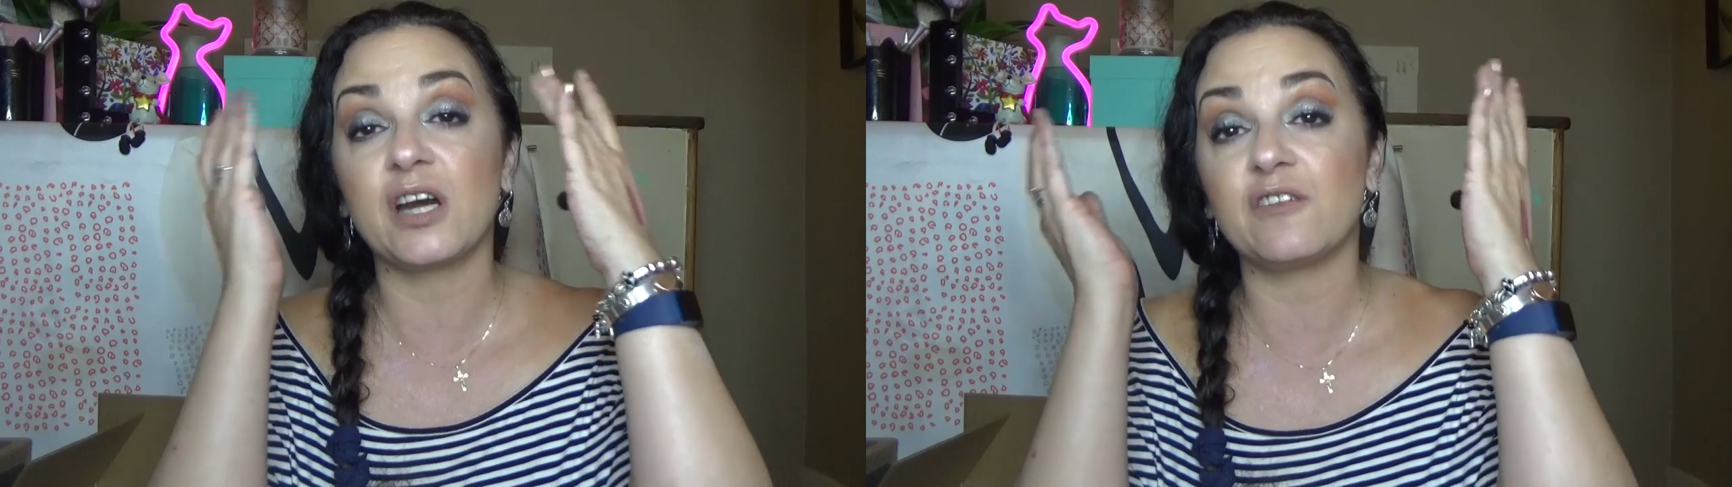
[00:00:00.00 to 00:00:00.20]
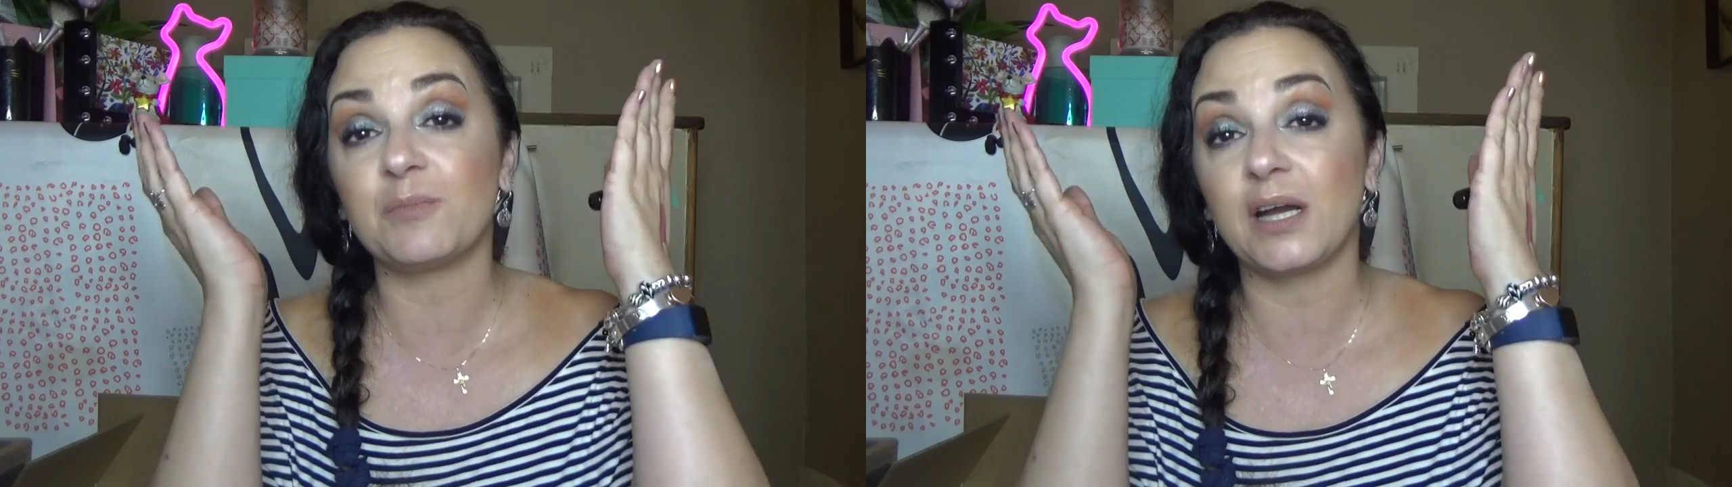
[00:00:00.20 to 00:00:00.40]

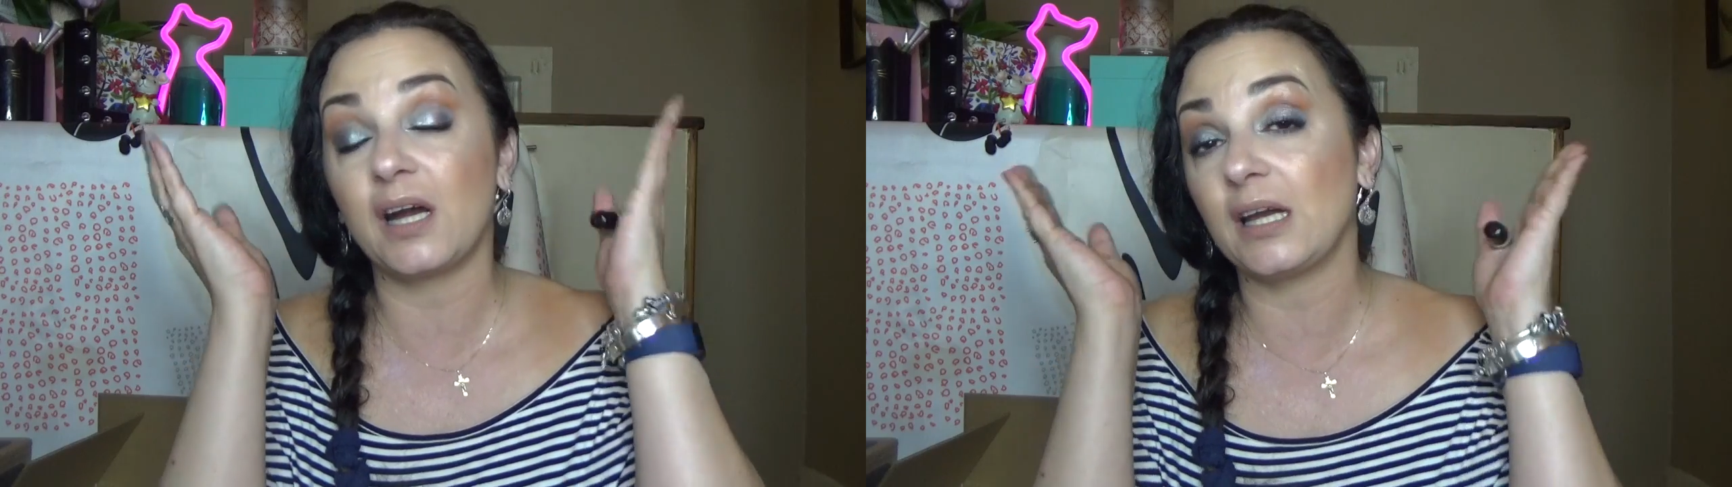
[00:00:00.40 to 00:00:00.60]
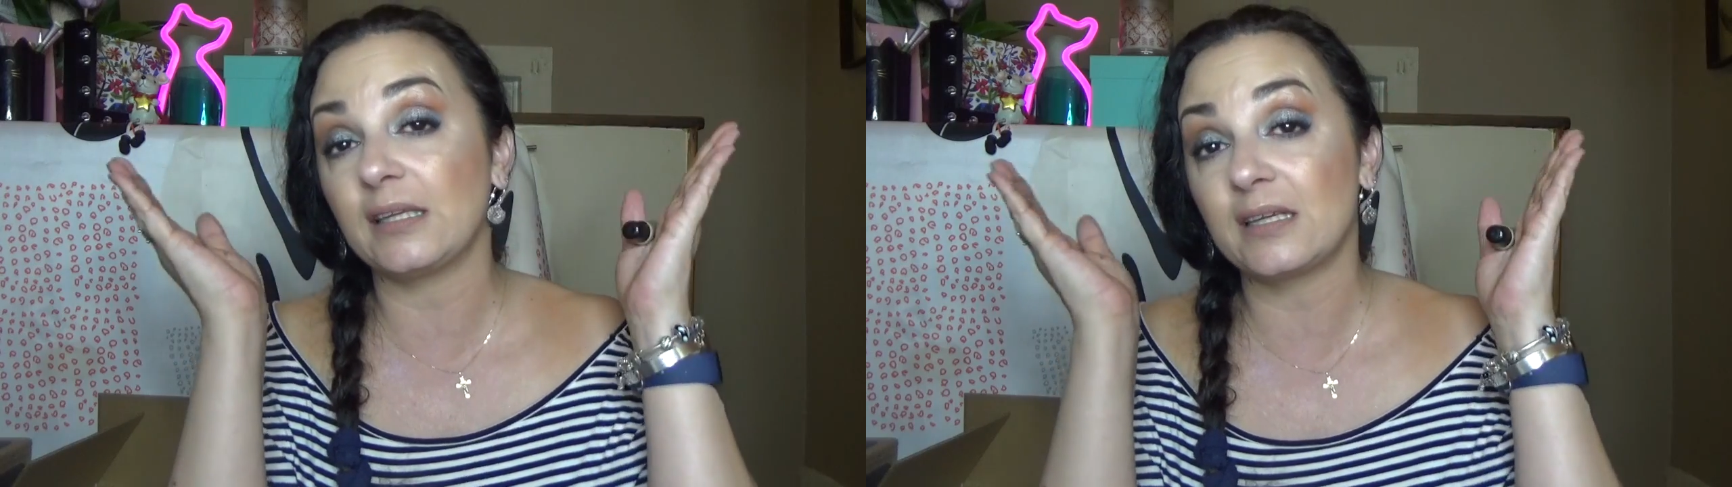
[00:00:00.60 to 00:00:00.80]
of my
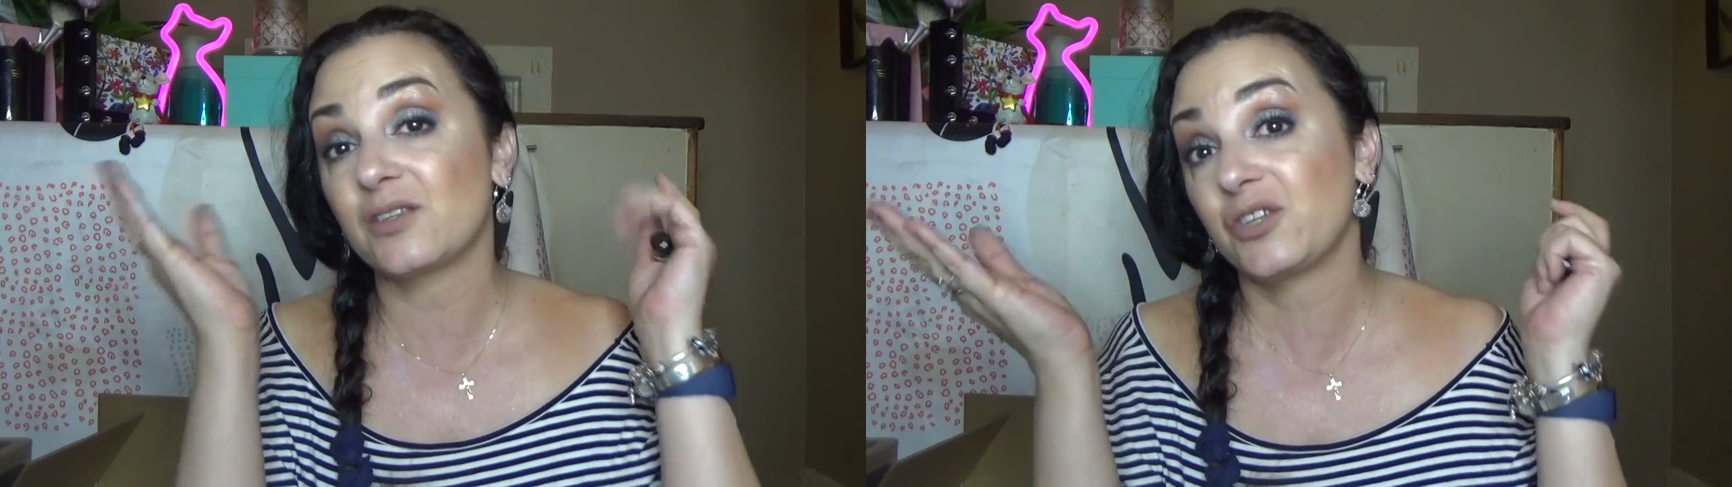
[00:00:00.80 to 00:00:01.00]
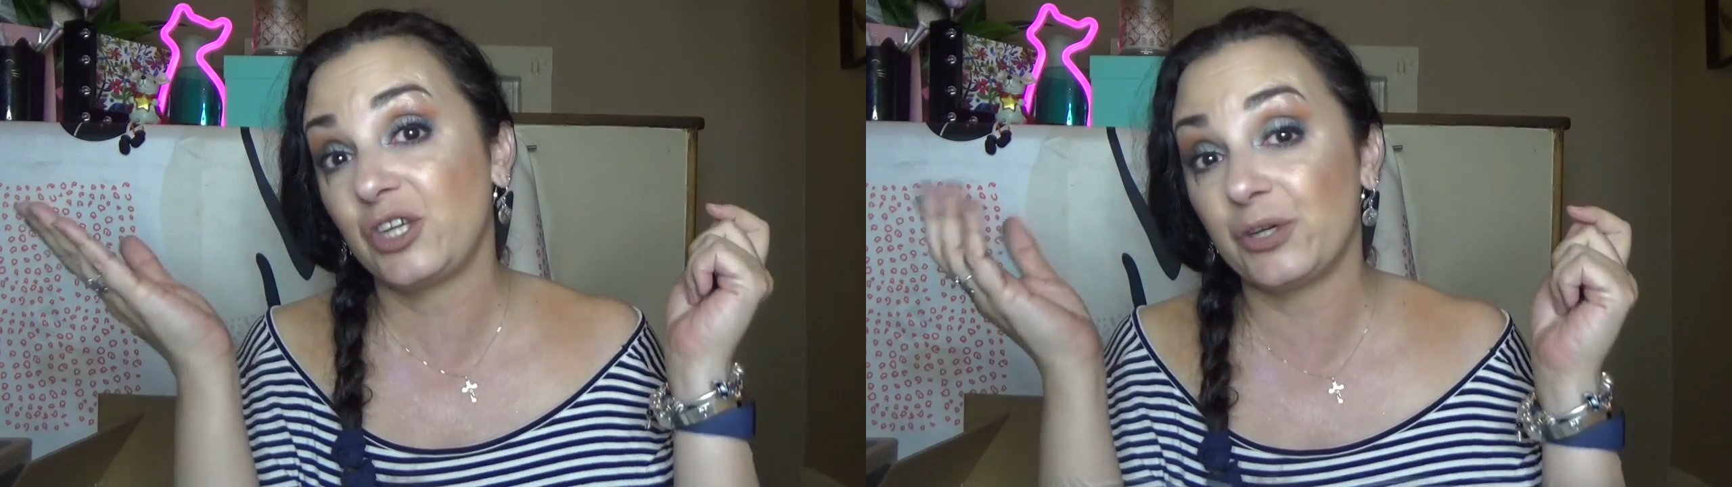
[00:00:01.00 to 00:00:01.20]

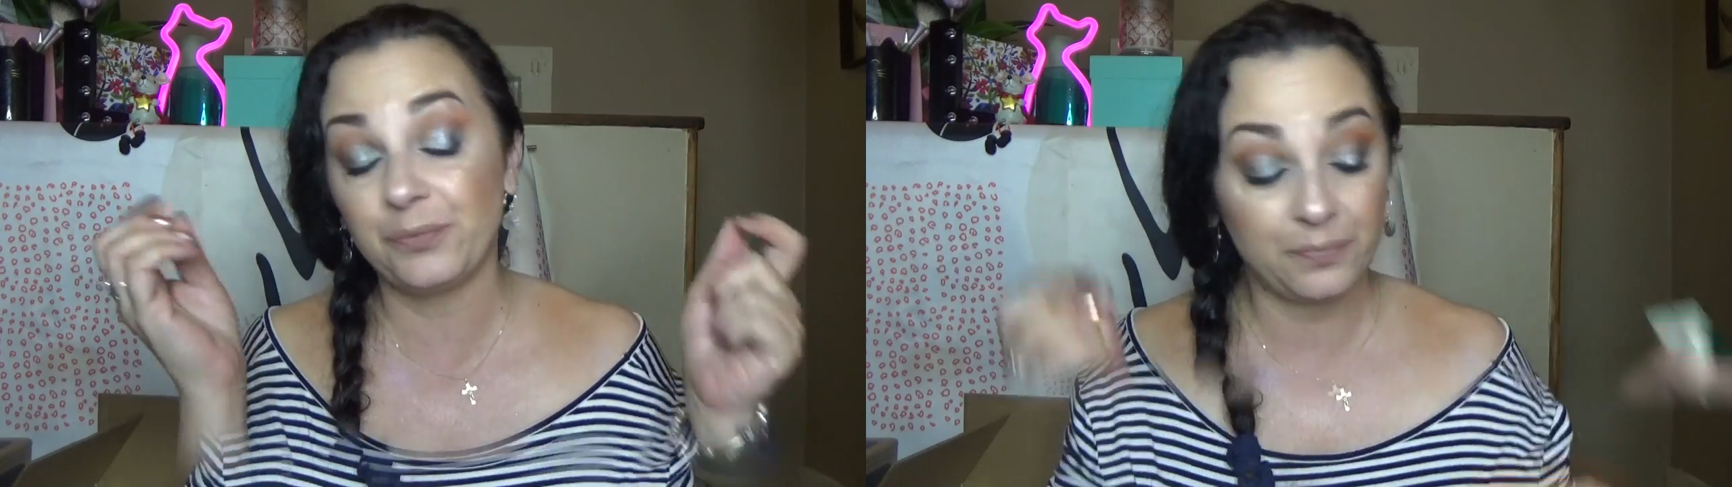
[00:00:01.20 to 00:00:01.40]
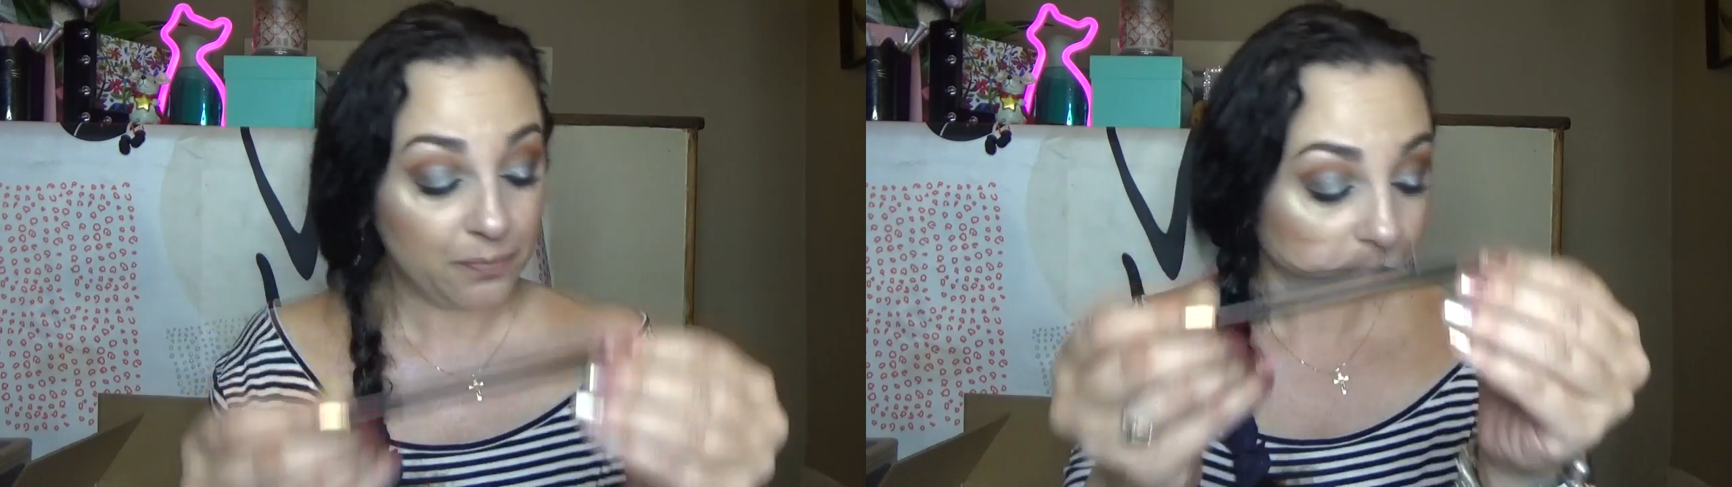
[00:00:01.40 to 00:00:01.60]
eyelids, you know?